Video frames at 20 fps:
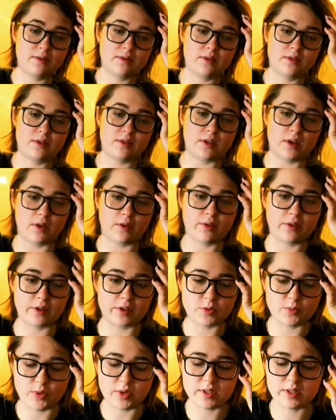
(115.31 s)
So
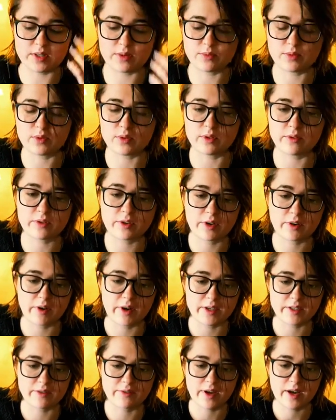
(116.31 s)
there's been some sort of
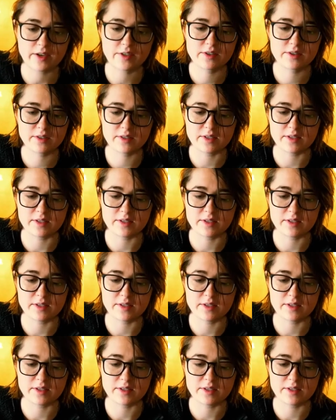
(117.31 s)
corrective action